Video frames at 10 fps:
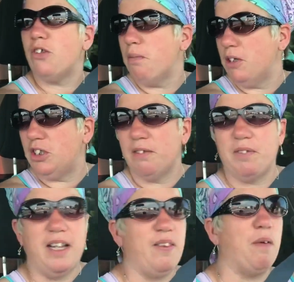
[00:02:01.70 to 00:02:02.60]
you so much,
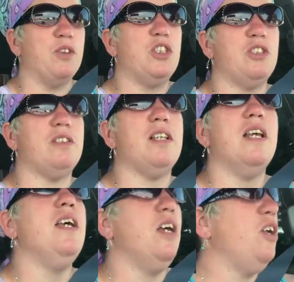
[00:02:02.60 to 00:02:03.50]
Tiffany. That was
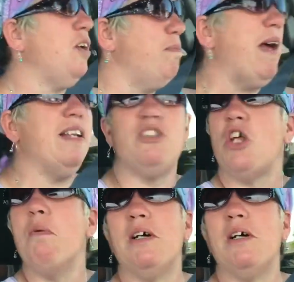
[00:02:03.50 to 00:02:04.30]
meant so